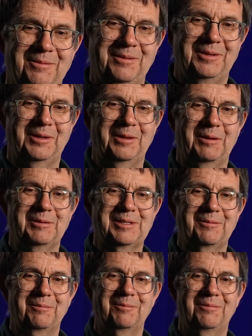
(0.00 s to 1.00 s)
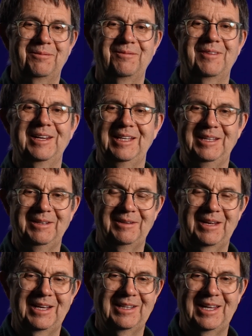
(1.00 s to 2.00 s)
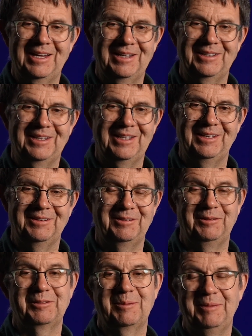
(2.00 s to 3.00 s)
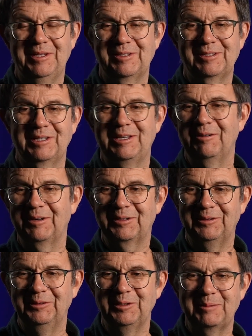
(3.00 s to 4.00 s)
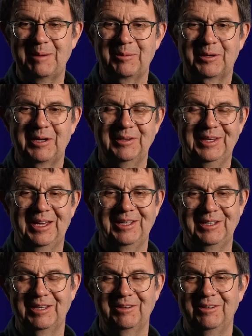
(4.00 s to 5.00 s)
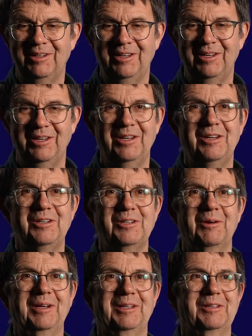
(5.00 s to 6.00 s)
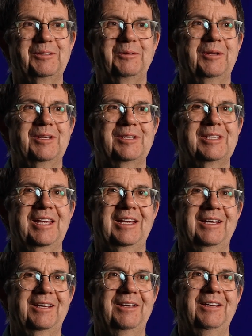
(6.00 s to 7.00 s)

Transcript: You know, there was a funny headline in used to be the satirical newspaper called The Onion, showing the students saying,